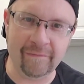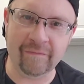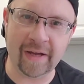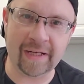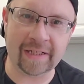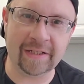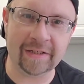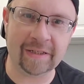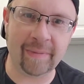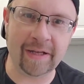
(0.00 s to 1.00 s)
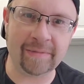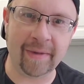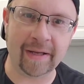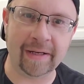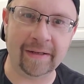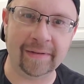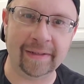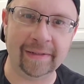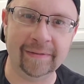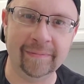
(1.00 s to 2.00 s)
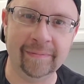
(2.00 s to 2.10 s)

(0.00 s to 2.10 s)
find a good spice mine down there.